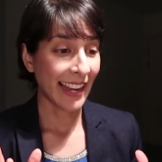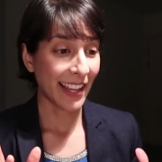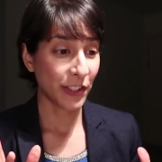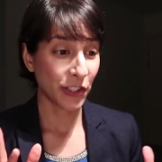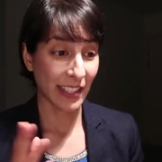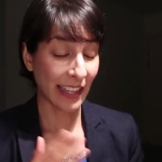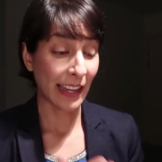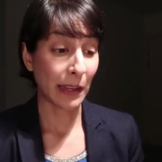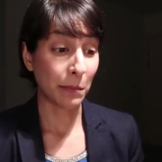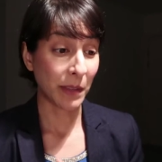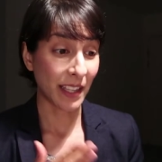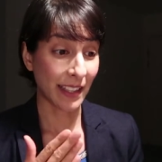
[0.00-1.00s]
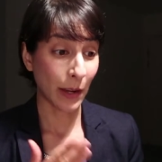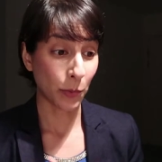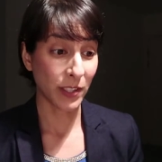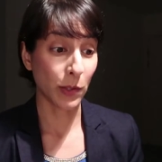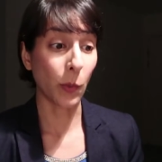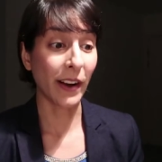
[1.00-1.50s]
it just came and that
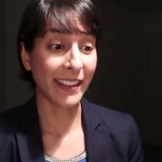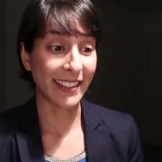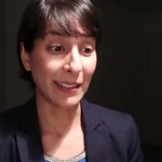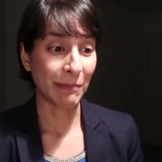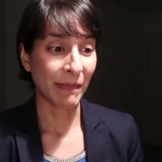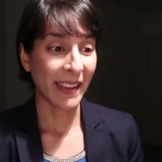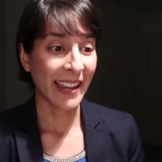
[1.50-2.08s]
was the one.